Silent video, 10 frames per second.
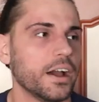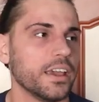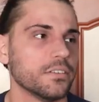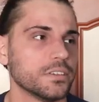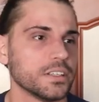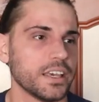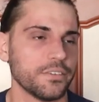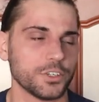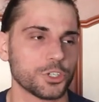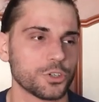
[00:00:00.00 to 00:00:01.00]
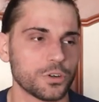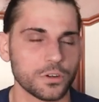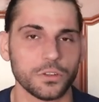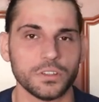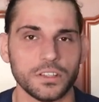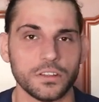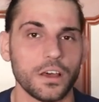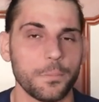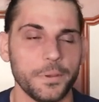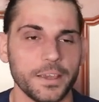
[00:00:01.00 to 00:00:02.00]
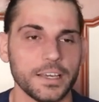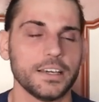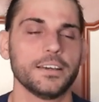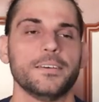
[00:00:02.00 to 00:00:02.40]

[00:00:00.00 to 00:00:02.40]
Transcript: I even have a short on the topic.